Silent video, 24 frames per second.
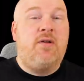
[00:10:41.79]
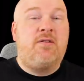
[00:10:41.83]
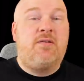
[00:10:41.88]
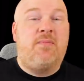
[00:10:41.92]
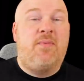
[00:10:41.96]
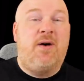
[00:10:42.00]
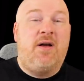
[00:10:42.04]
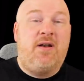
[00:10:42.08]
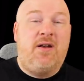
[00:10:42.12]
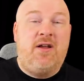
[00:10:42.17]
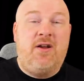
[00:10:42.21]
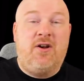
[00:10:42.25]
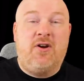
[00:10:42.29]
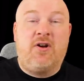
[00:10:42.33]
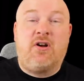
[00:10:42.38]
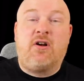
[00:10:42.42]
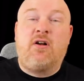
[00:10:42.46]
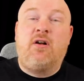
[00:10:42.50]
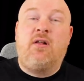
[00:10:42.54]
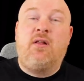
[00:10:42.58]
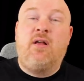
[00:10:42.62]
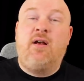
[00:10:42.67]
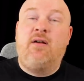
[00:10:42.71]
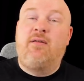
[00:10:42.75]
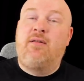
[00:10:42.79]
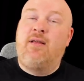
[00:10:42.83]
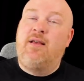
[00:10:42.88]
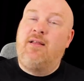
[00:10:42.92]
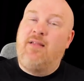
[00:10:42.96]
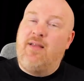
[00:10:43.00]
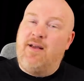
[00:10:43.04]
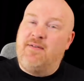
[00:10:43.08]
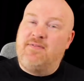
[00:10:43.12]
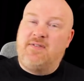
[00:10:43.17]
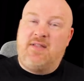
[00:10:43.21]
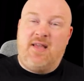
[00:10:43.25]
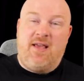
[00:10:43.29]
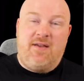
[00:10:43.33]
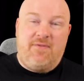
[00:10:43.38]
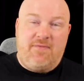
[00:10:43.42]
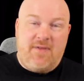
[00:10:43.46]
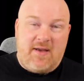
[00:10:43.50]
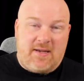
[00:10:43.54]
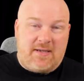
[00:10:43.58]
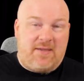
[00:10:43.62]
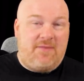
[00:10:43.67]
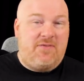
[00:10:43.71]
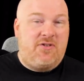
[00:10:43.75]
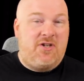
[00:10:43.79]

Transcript: Rosamund here clearly loves the effect